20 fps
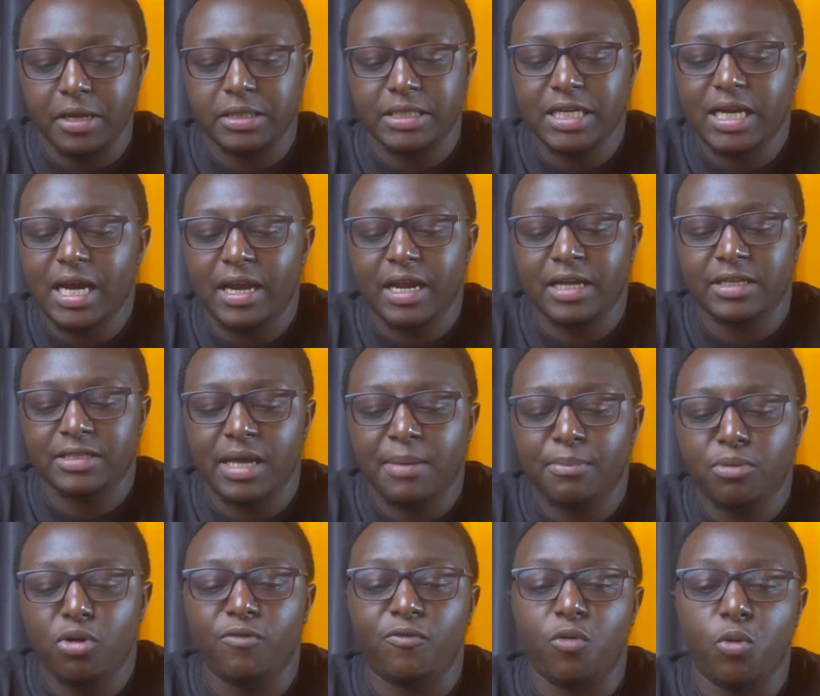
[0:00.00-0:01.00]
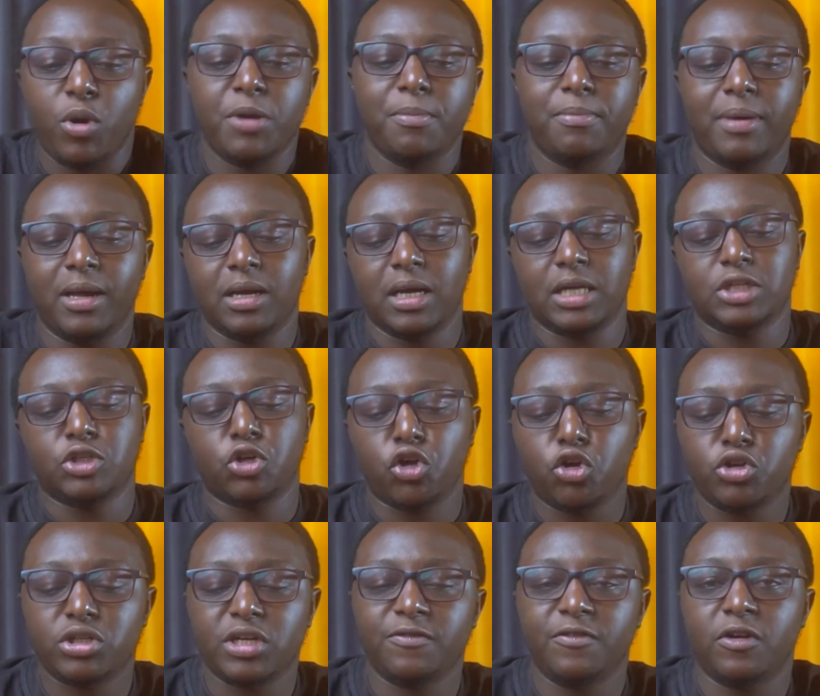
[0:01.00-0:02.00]
Take an example of when buying a
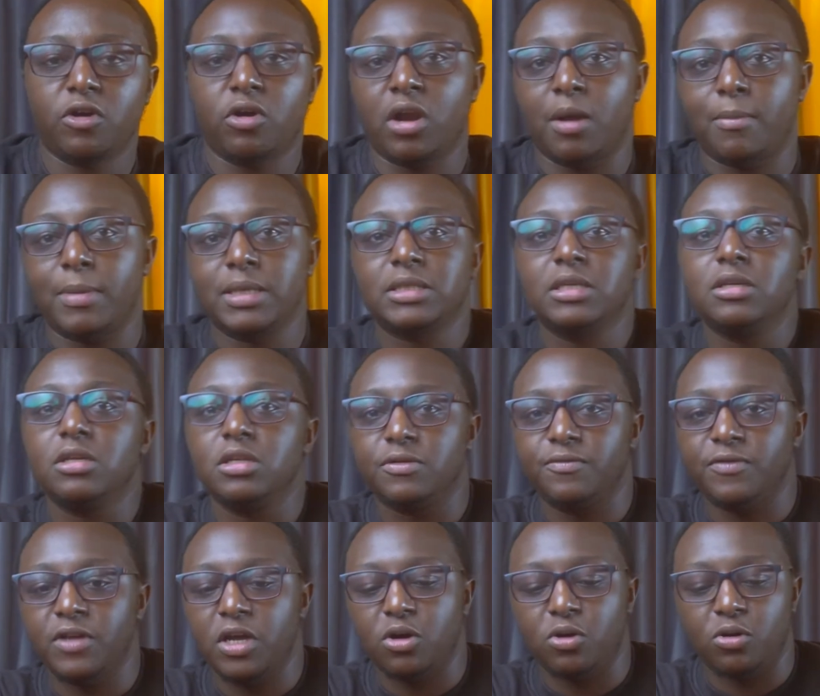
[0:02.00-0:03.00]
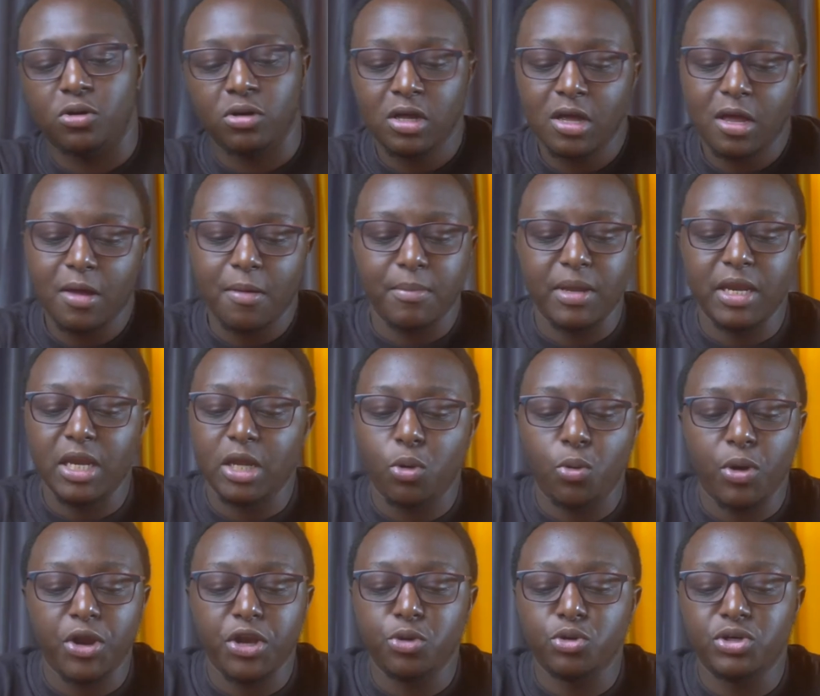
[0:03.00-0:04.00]
Toyota vehicle and a Mercedes vehicle. Meaning,
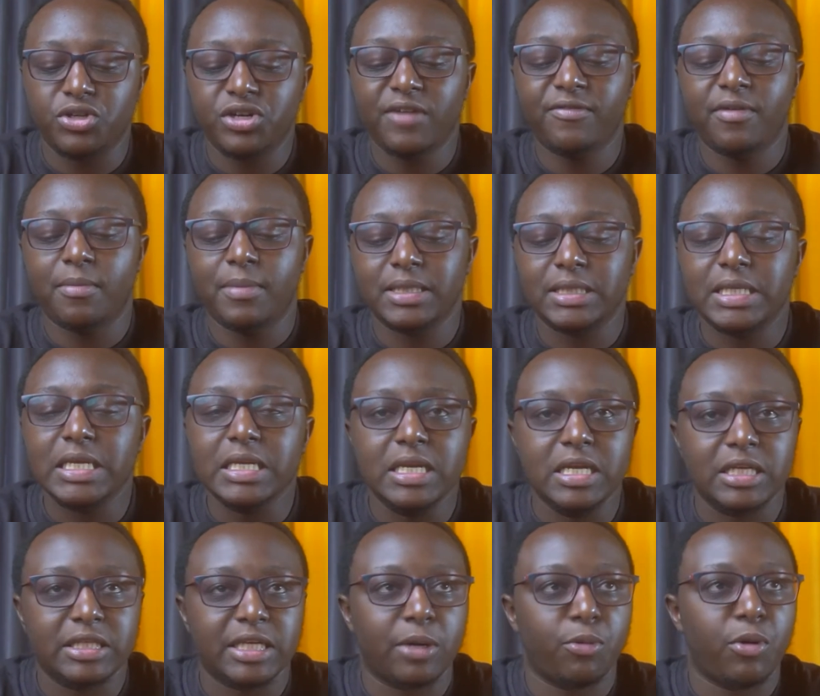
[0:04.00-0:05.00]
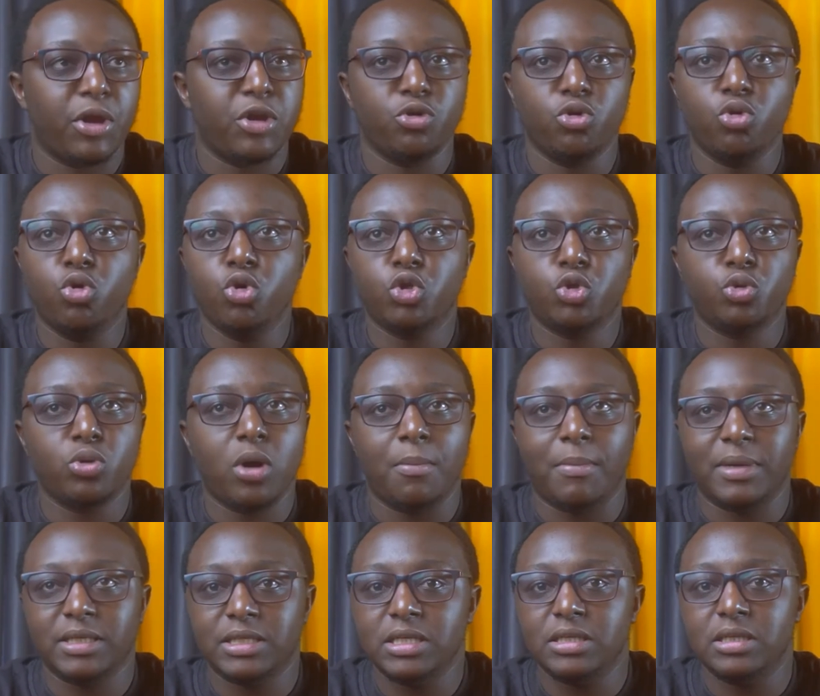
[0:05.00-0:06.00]
when you drive a Mercedes and when you go to a
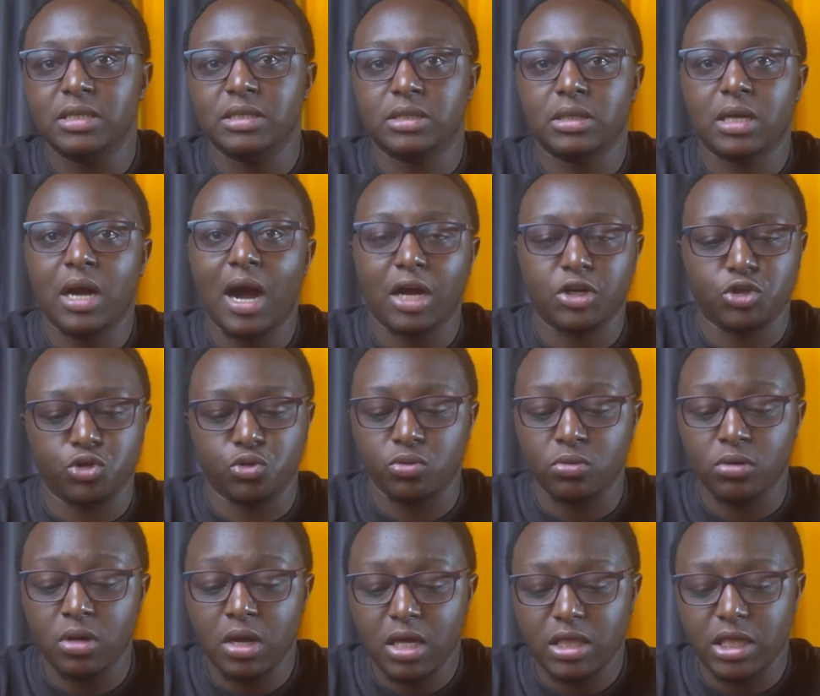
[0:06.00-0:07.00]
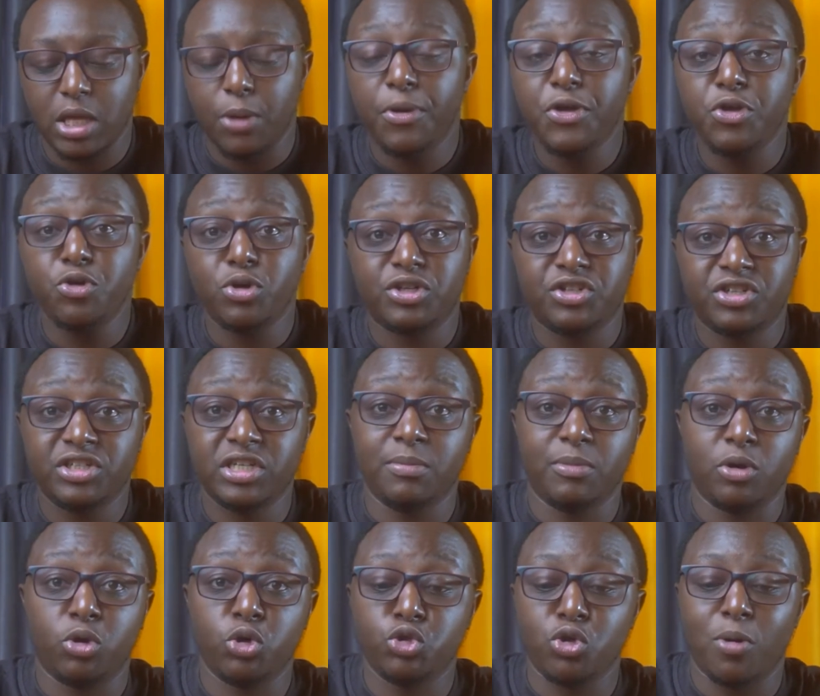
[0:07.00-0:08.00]
Mercedes car show, the way you are treated
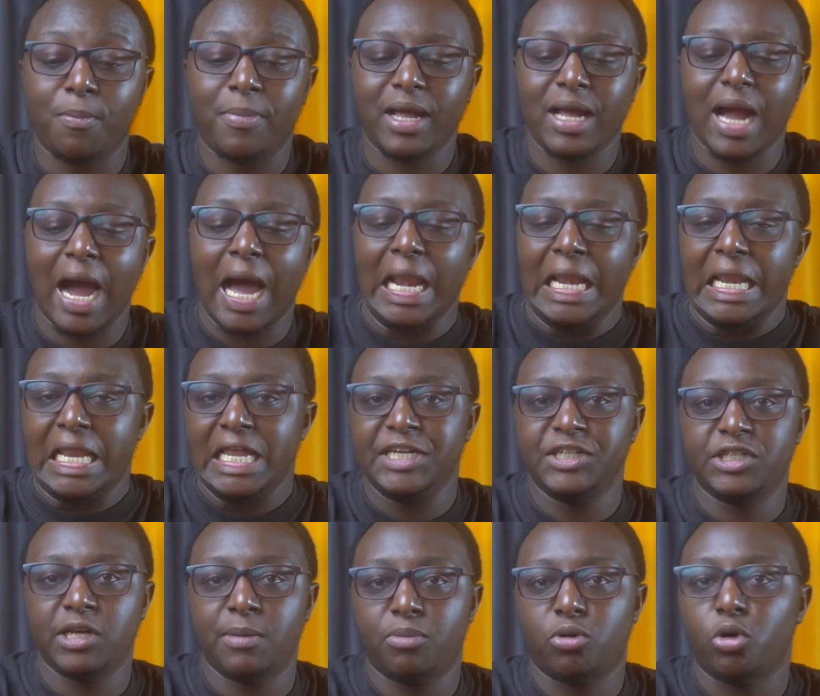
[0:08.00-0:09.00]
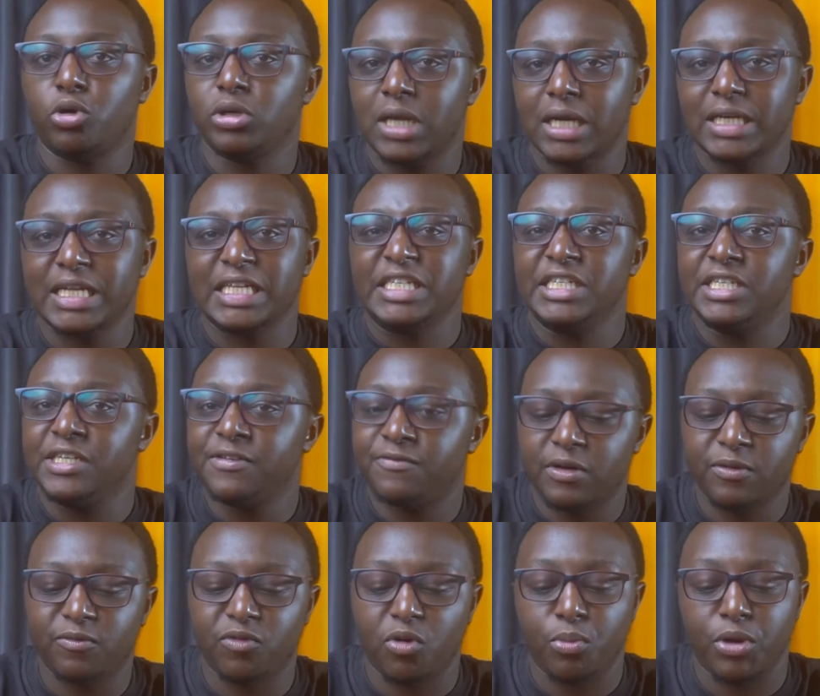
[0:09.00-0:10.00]
because you're buying a leisure product is
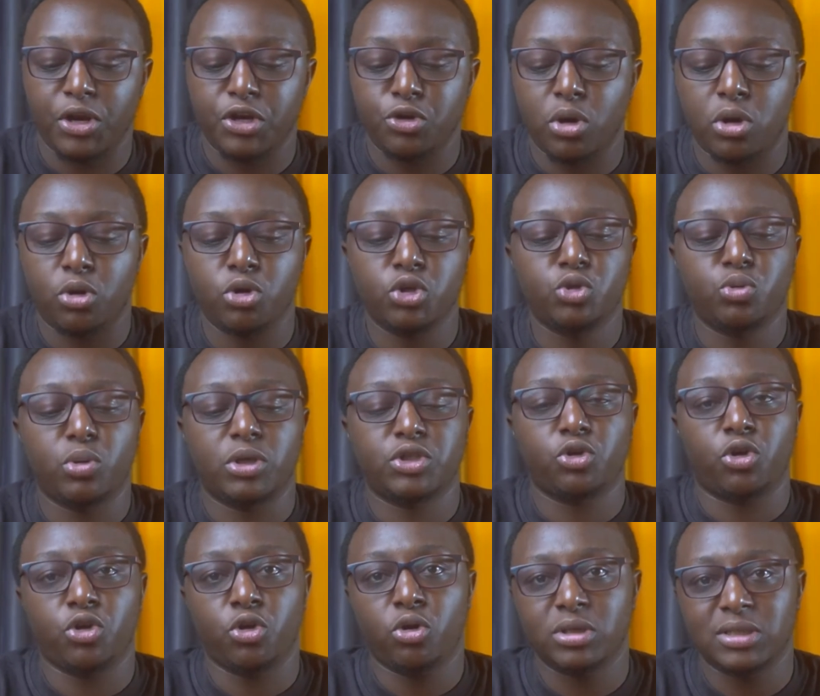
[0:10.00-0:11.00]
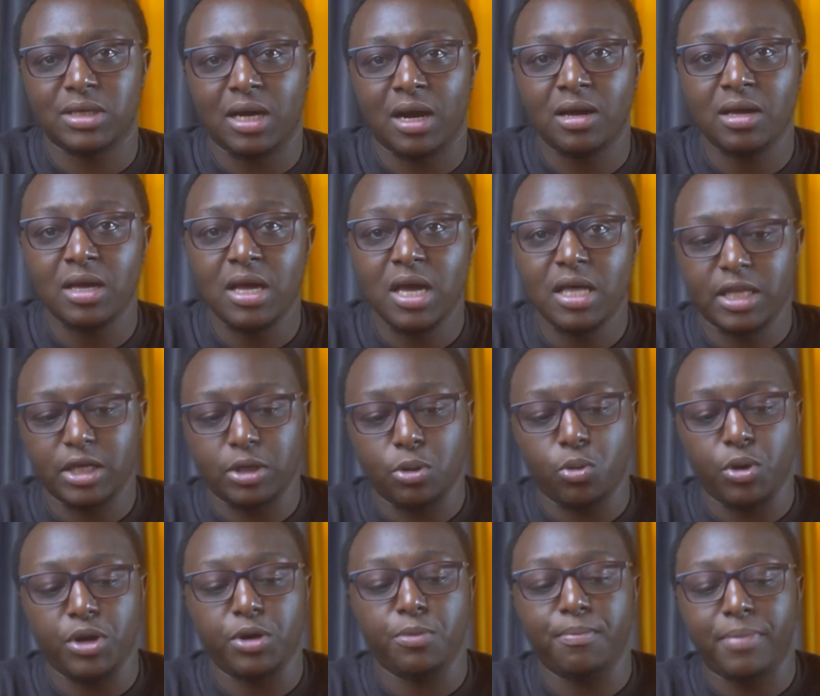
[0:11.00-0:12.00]
different from when you're going to a Toyota,
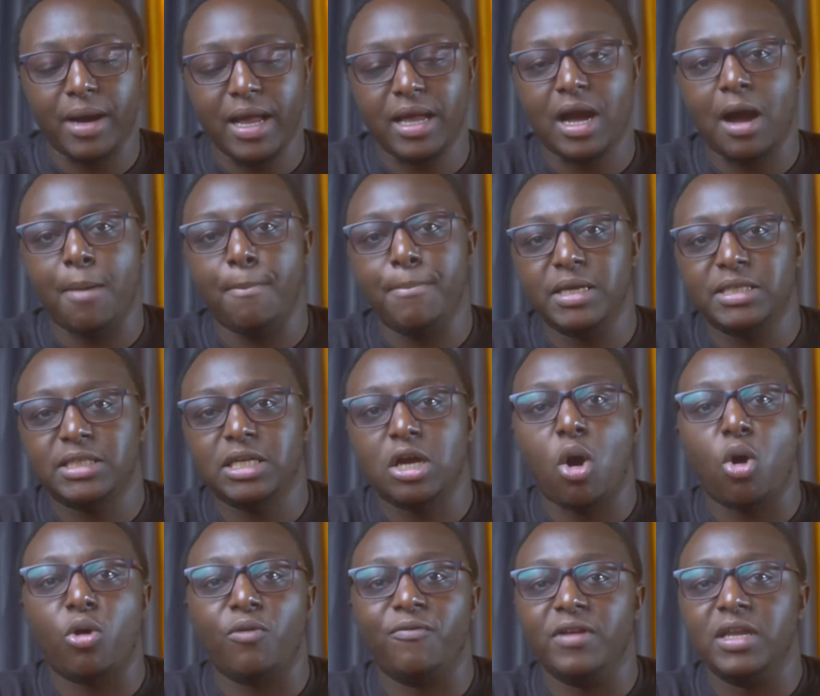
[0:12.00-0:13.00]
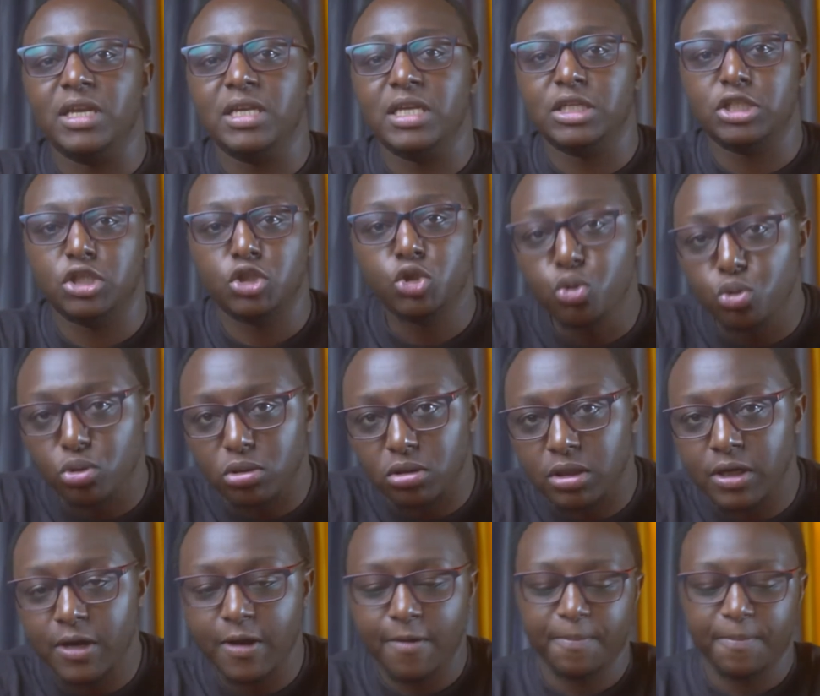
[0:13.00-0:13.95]
when buying a basic convenient tool.